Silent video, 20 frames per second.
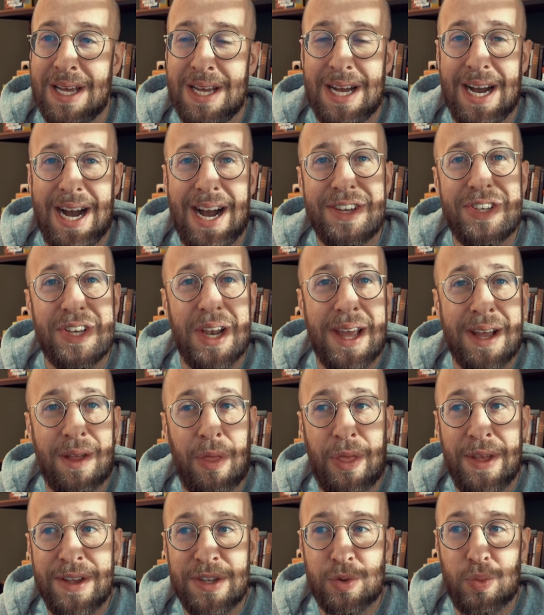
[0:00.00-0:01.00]
I select
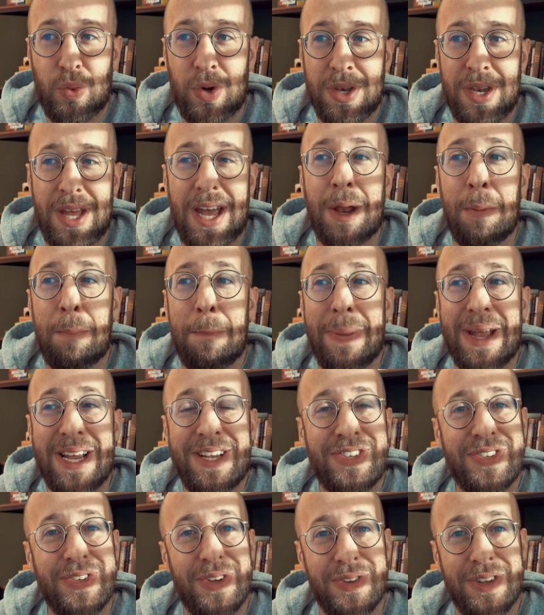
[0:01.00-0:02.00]
this one, and
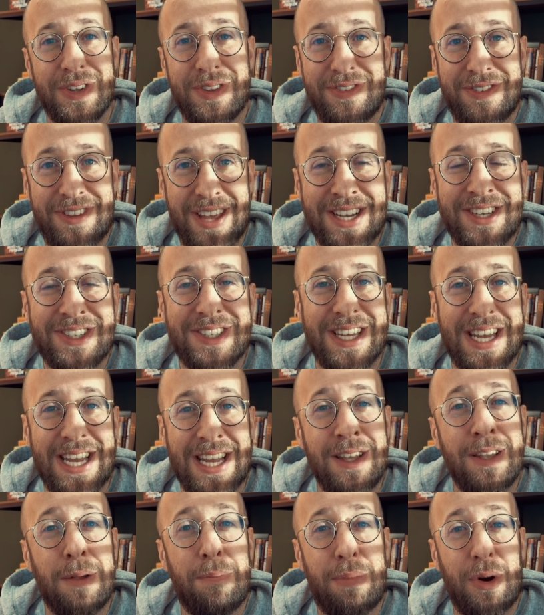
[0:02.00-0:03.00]
based on the text in
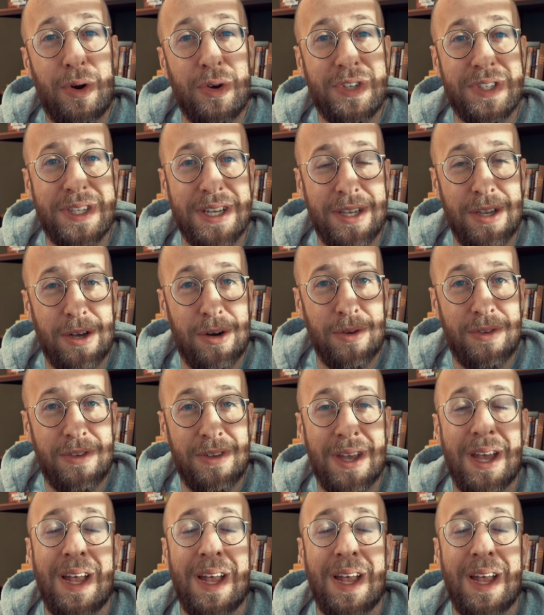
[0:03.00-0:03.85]
the post-it note,